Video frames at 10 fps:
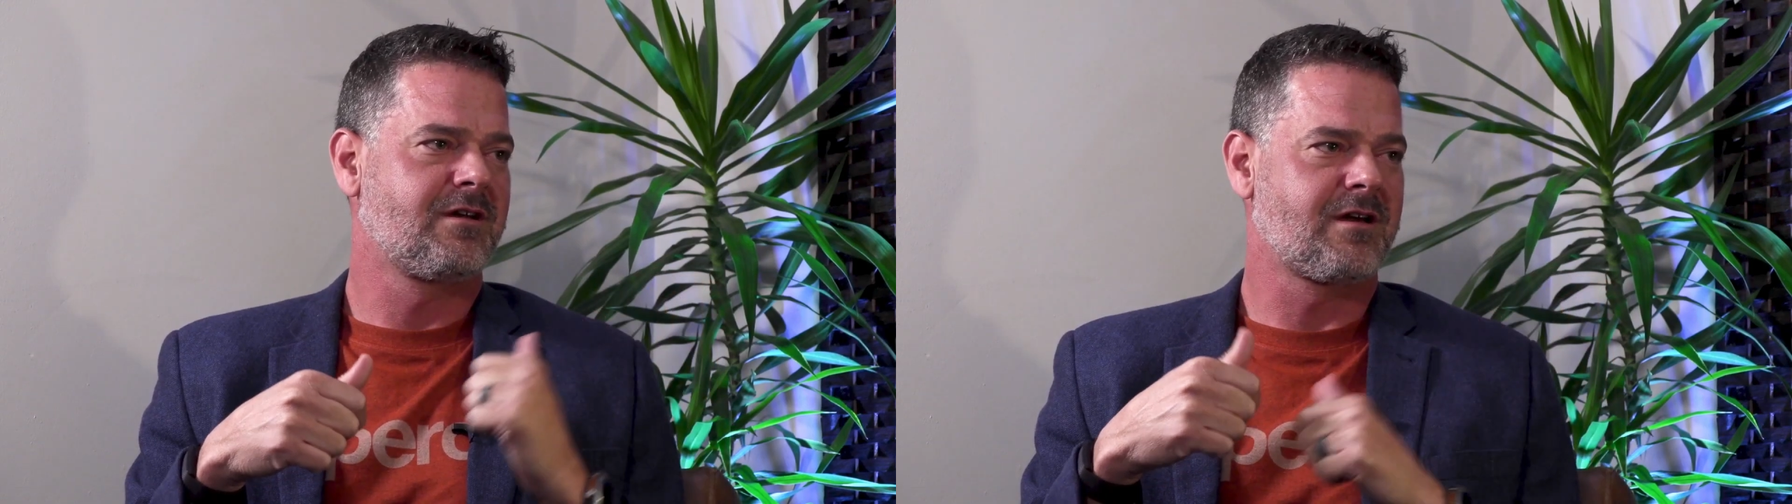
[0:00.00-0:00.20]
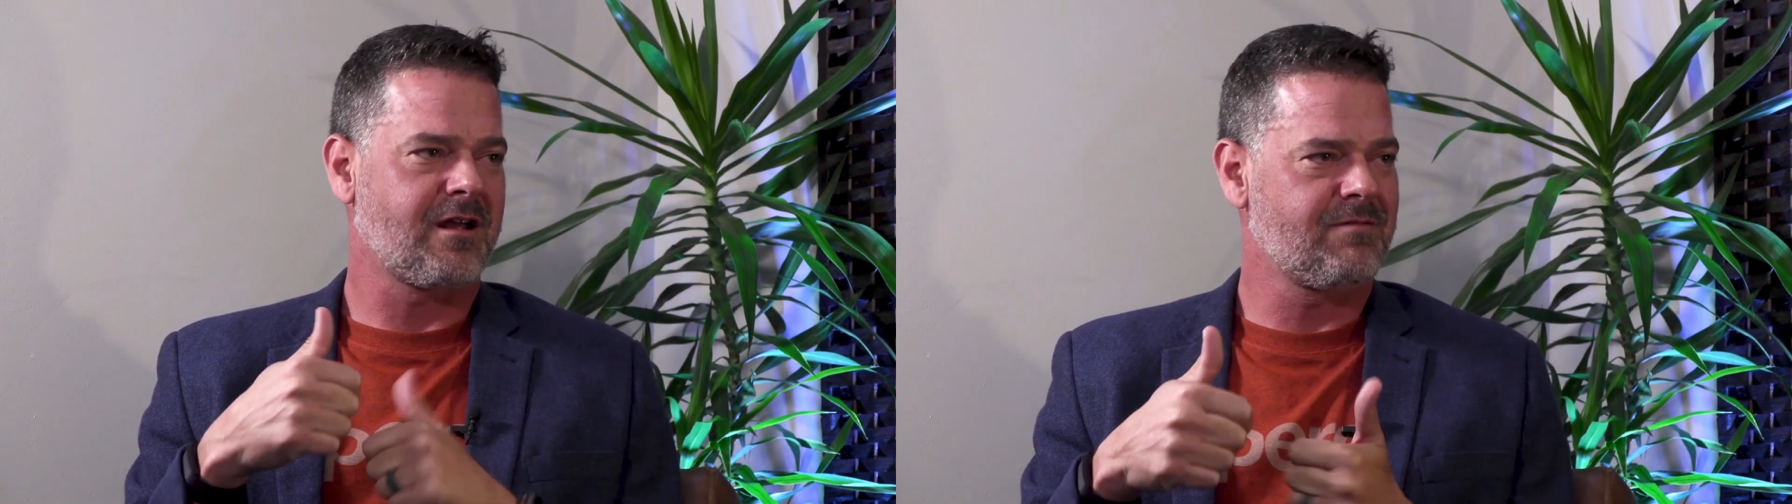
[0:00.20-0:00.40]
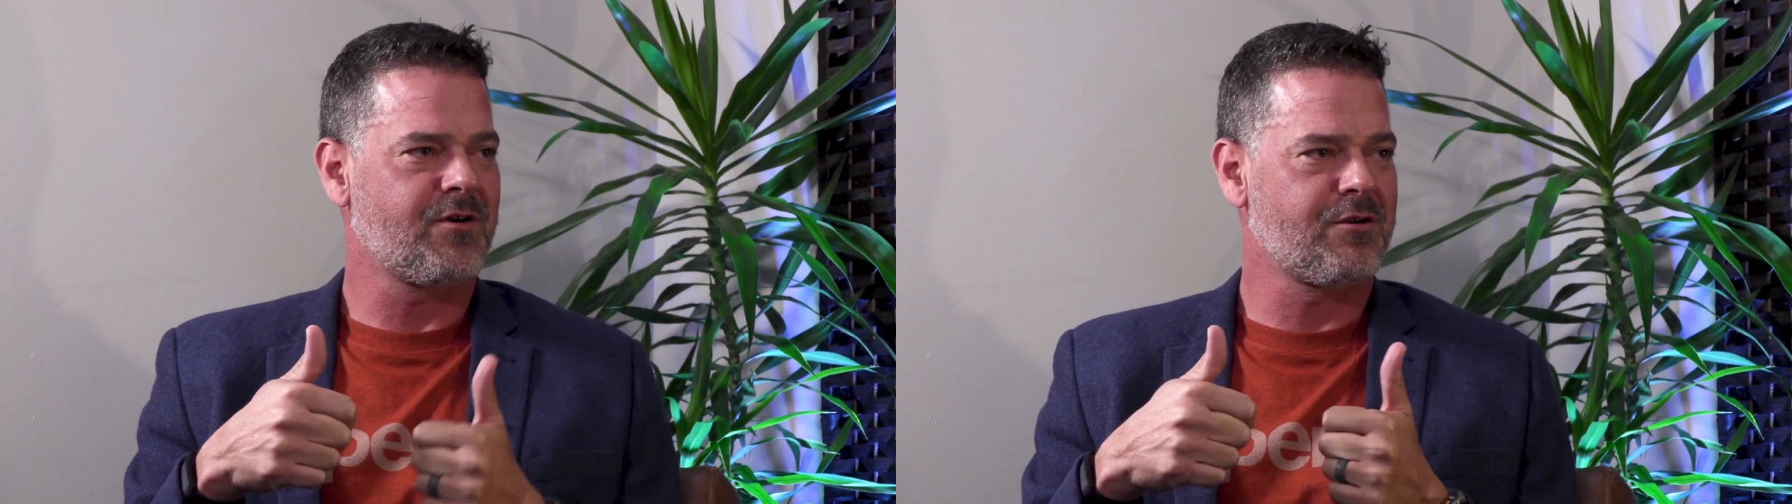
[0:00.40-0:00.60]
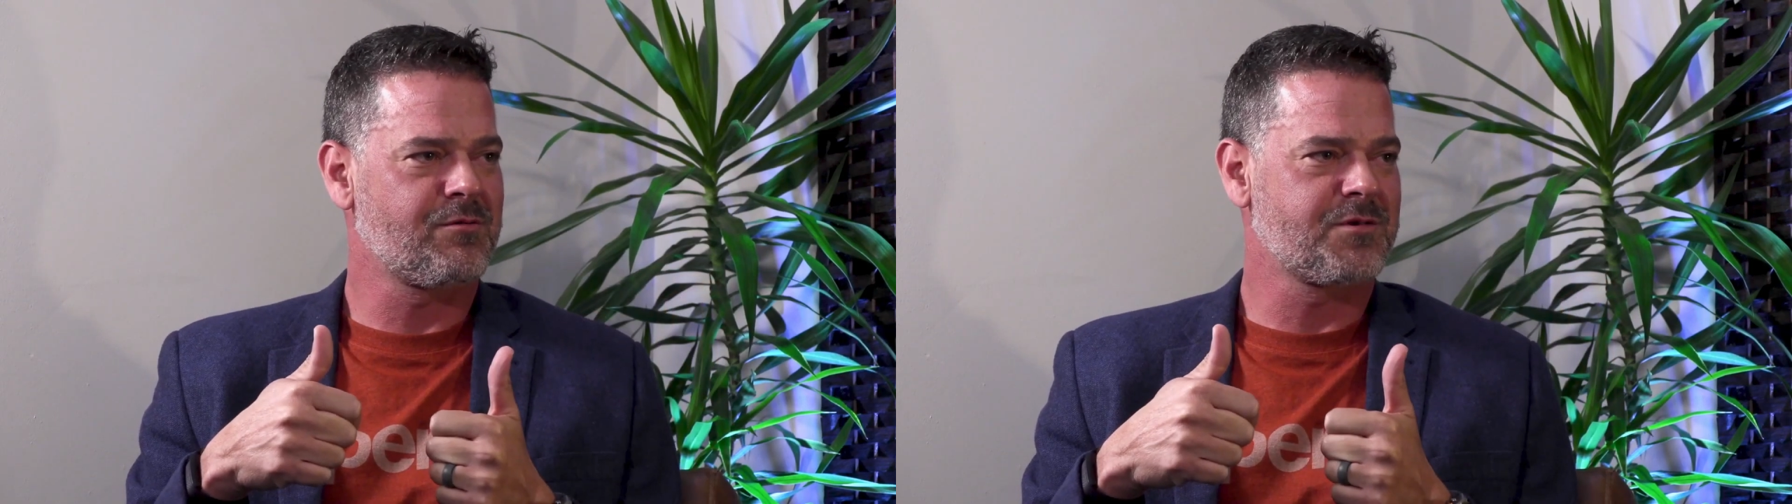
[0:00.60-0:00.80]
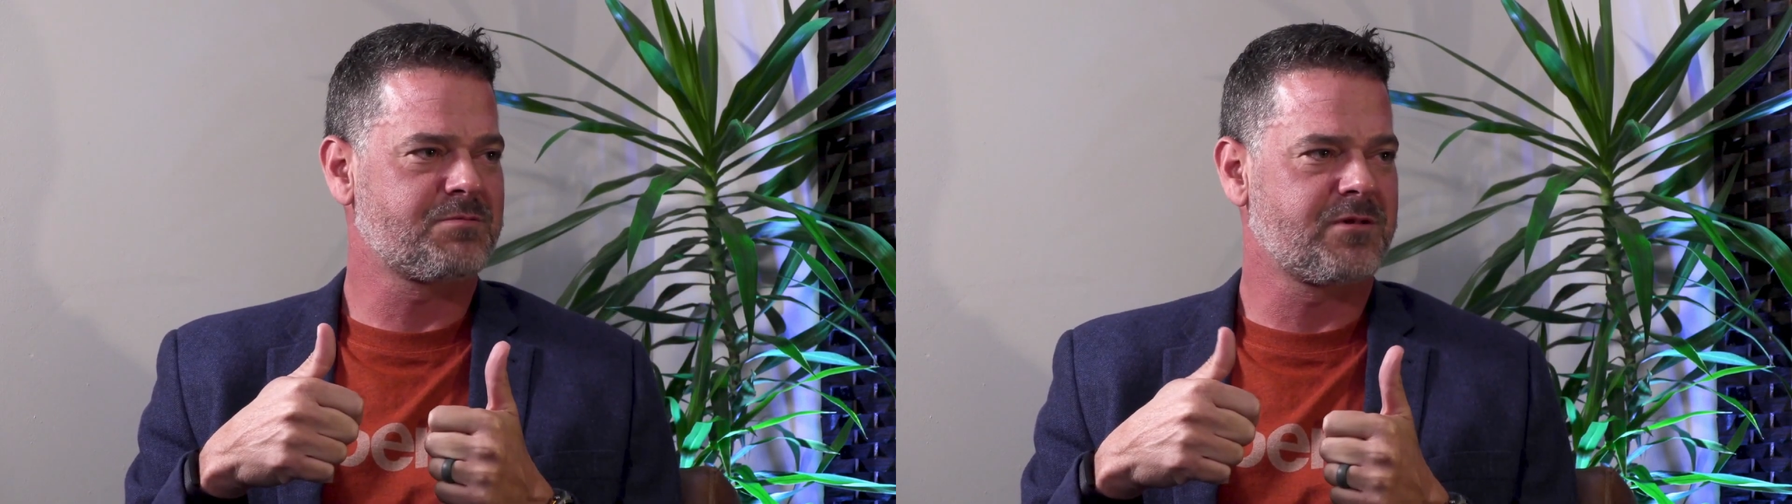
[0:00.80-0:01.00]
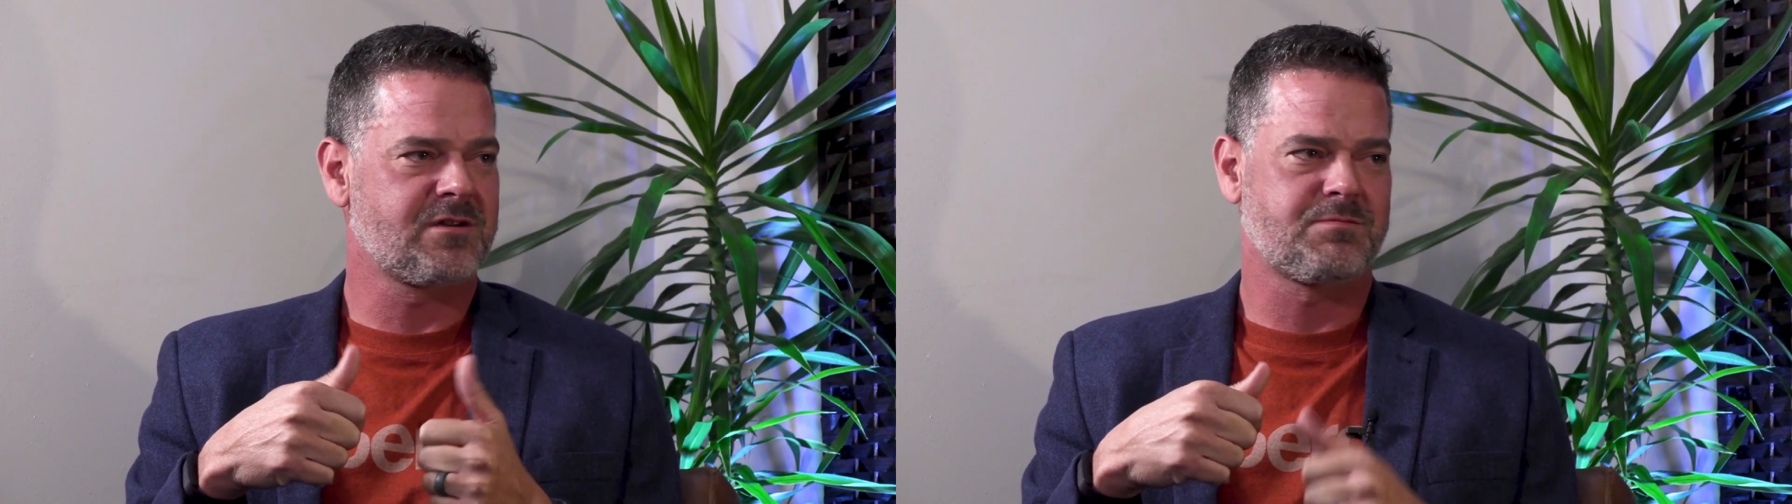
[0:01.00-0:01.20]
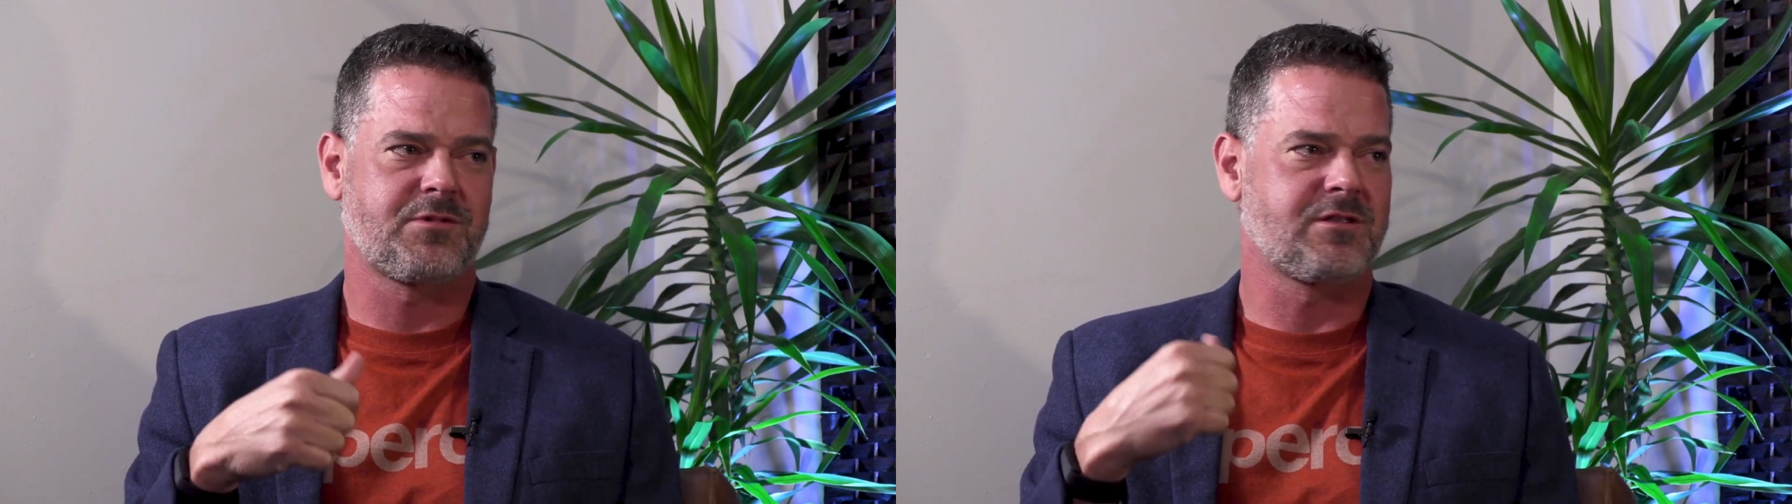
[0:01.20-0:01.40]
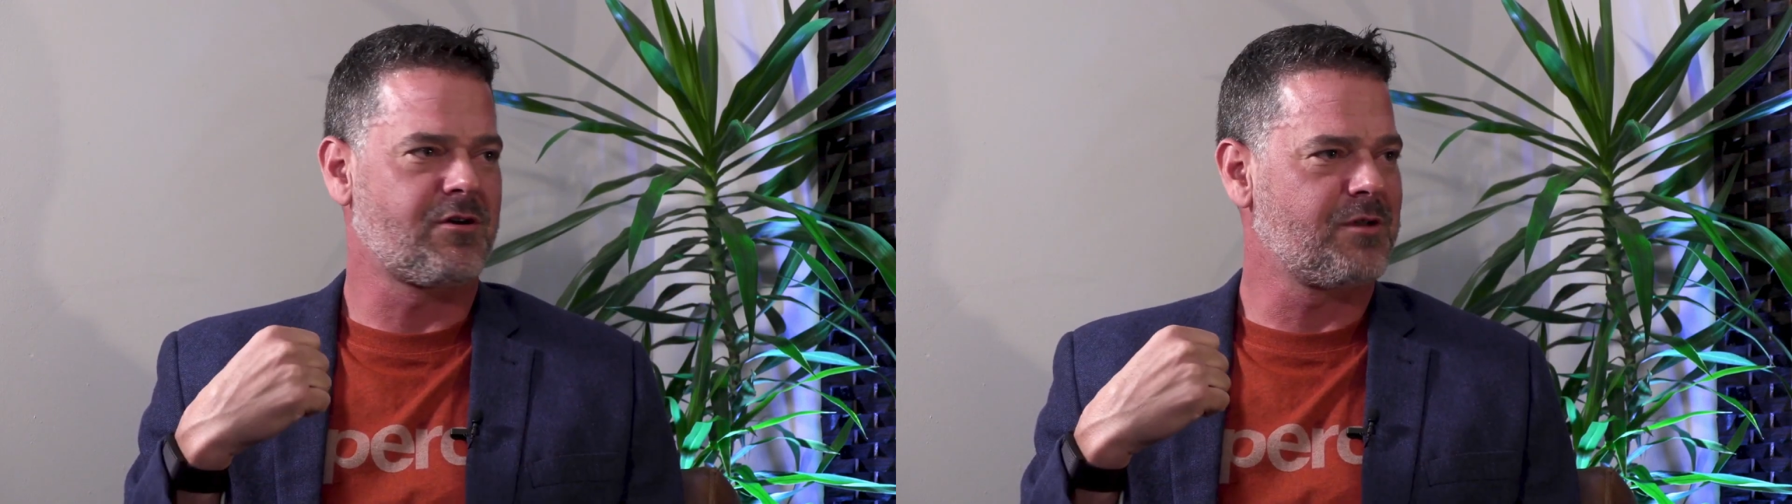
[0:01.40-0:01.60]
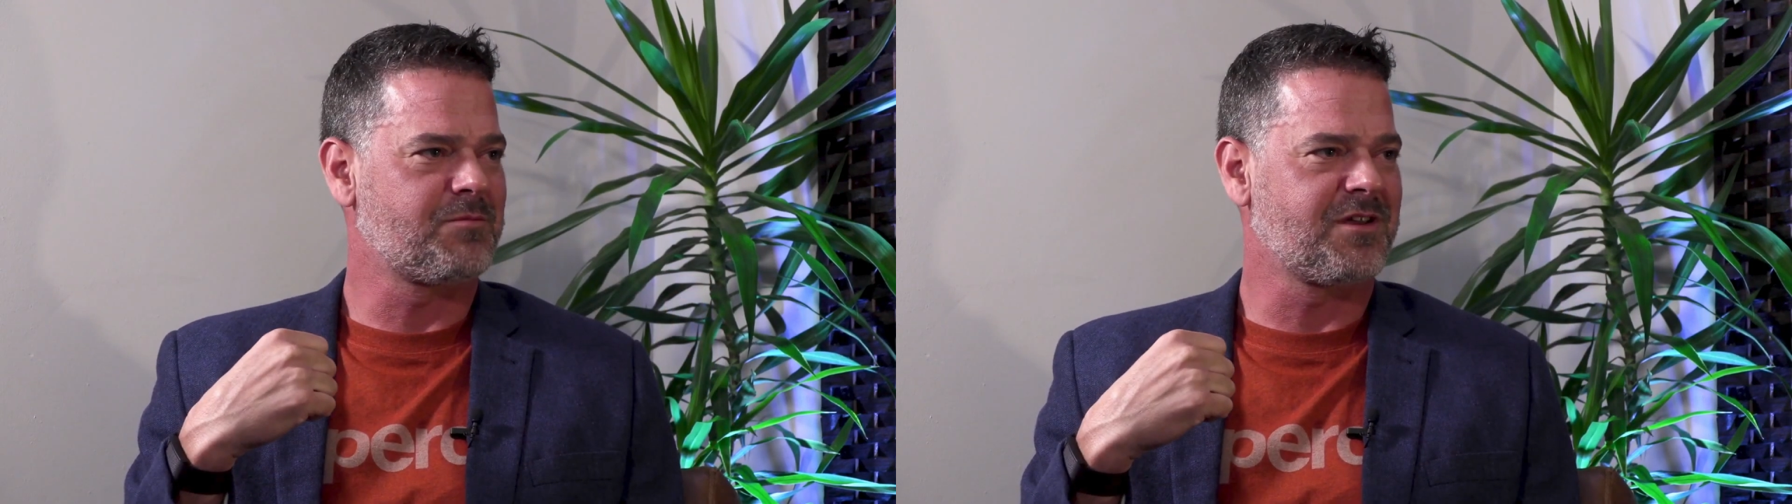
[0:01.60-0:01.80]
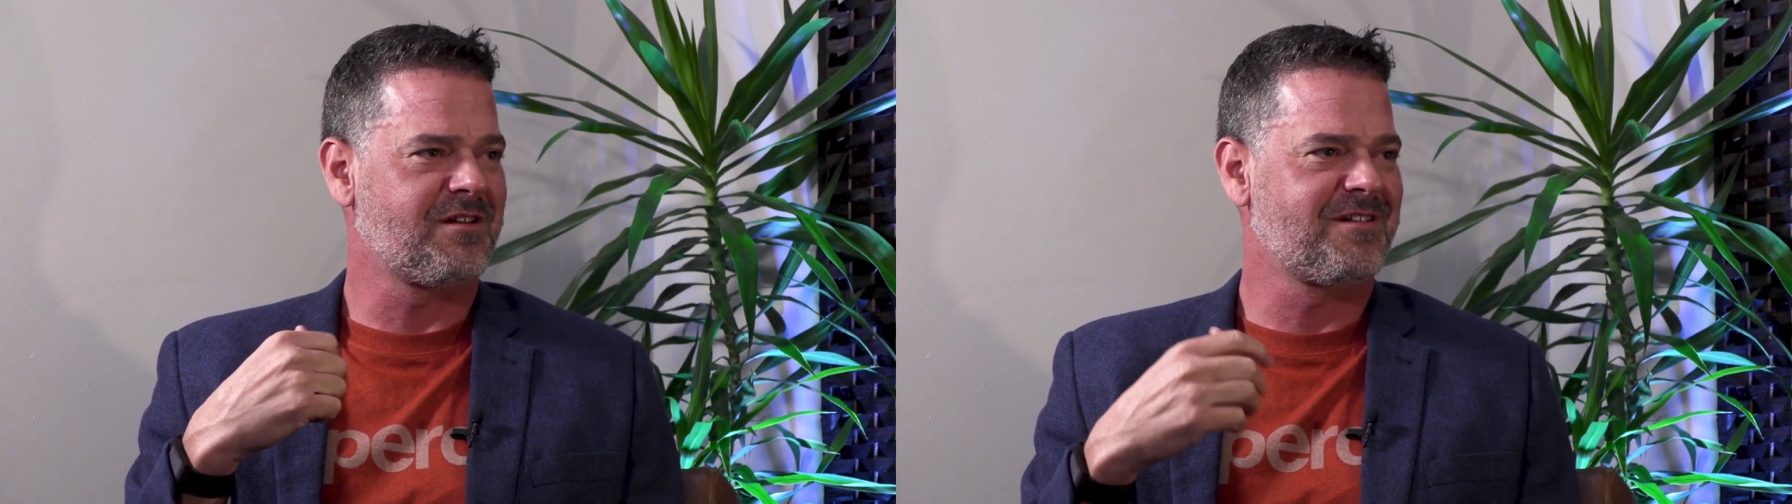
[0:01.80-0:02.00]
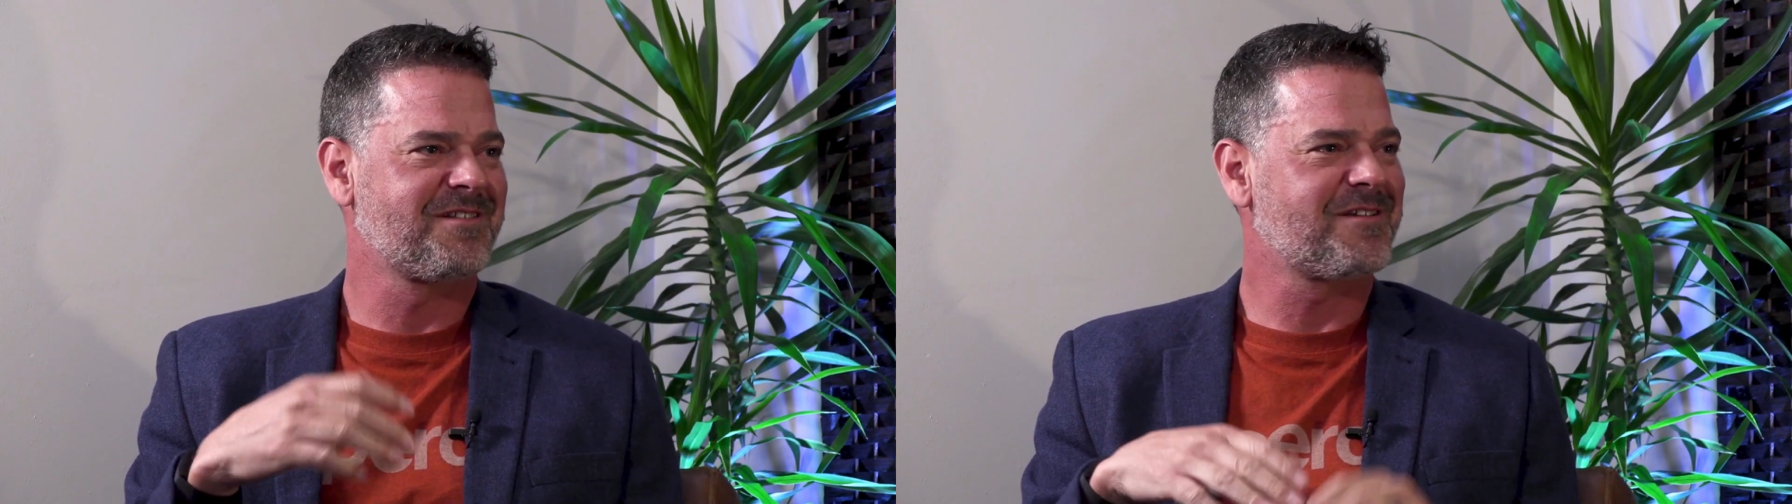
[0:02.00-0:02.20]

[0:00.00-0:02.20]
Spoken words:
great Vodacom experience, but no MTN.